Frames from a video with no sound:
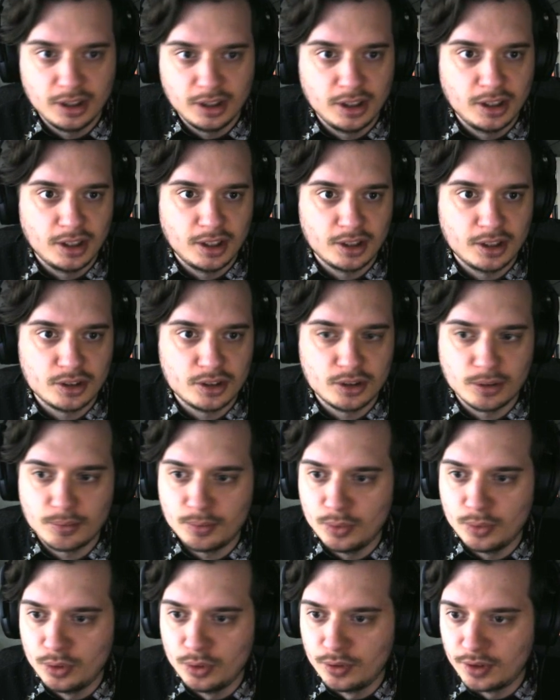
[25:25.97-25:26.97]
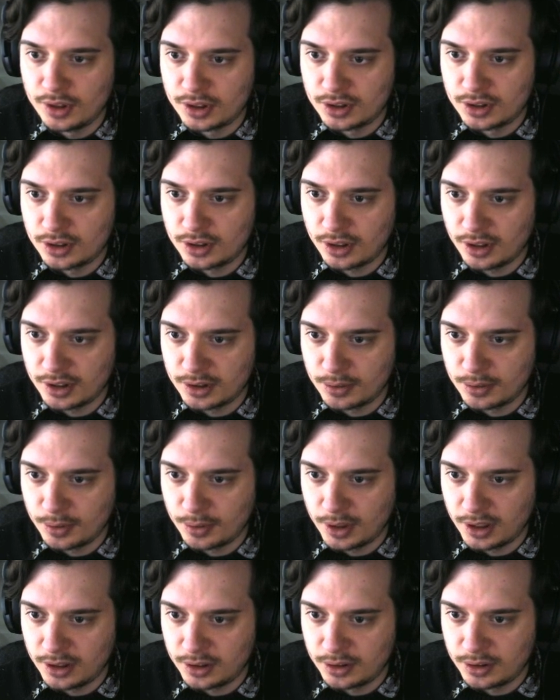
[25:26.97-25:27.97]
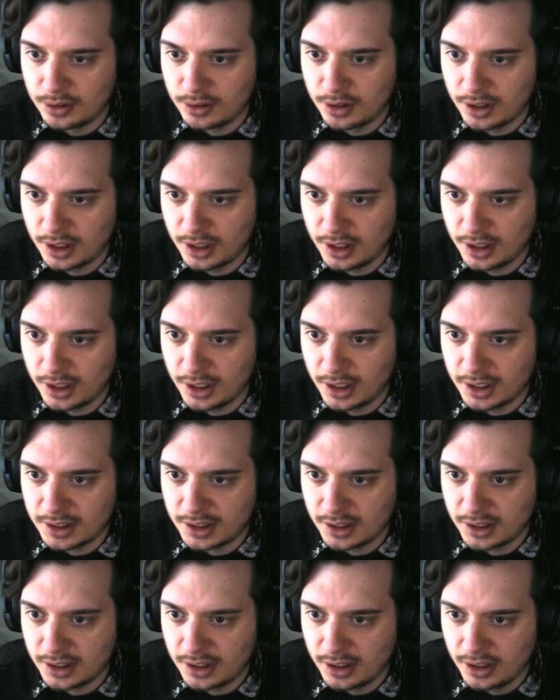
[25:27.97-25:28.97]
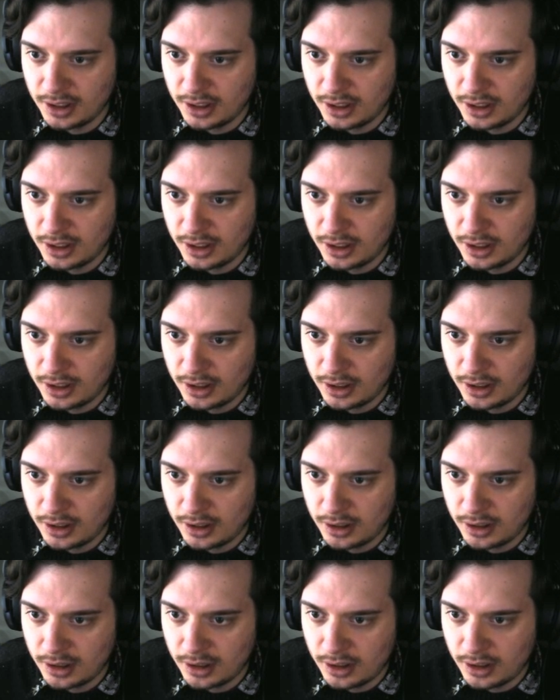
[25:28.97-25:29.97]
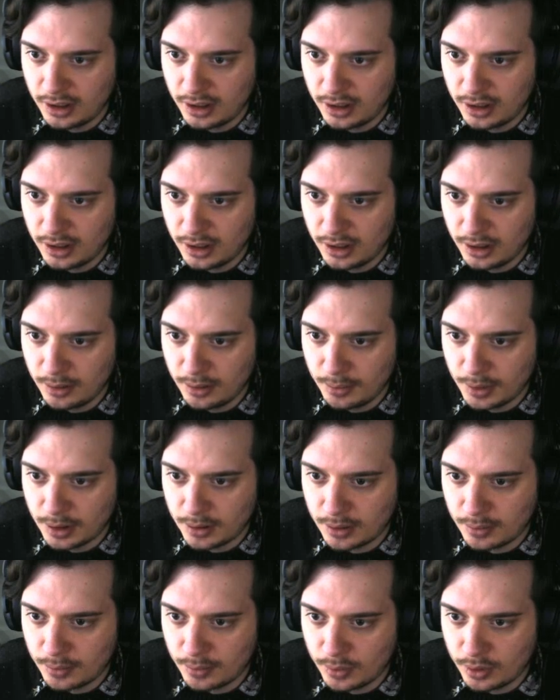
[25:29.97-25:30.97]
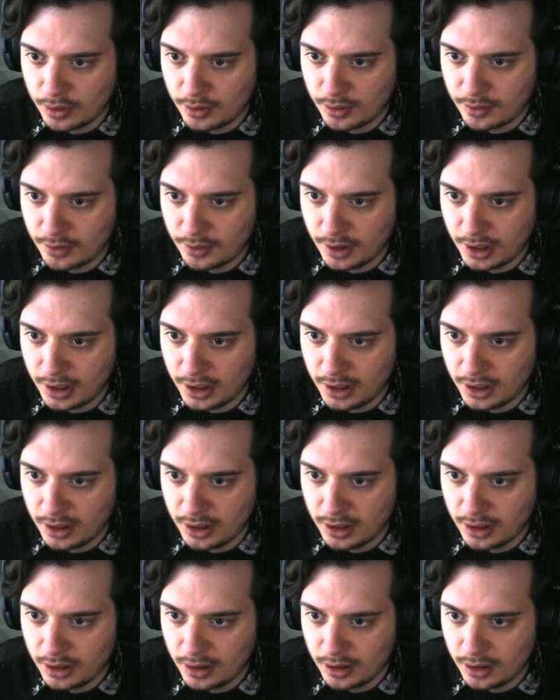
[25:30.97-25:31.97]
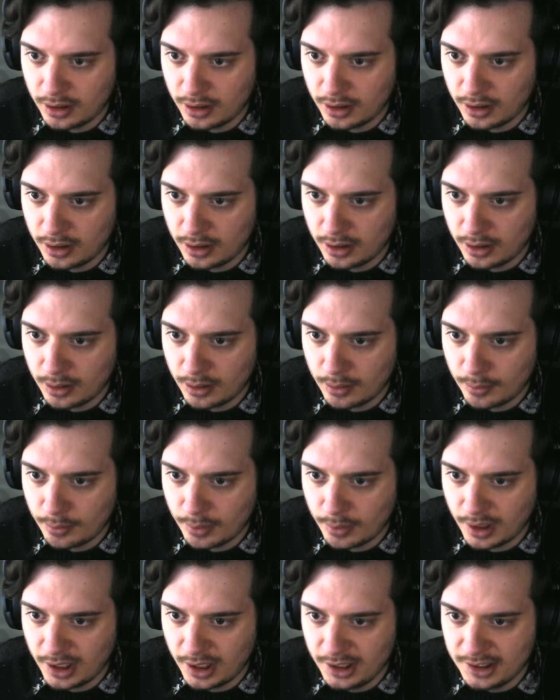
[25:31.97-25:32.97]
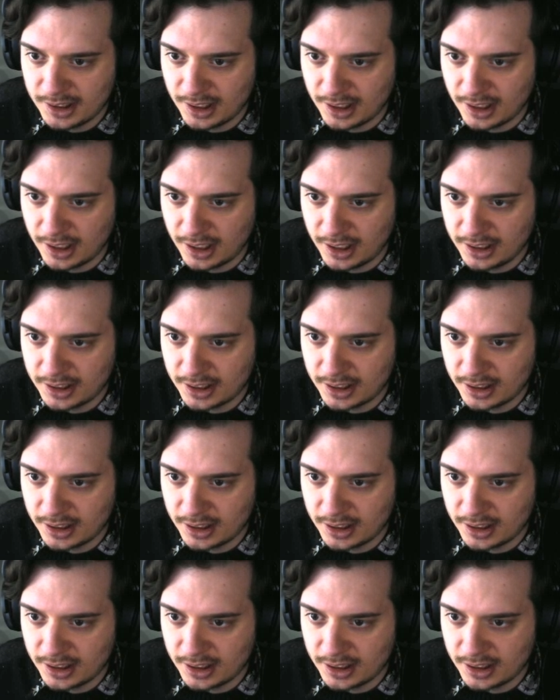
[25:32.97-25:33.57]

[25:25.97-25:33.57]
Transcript: I should move the sun as well to kind of get a little bit more of a pleasing light.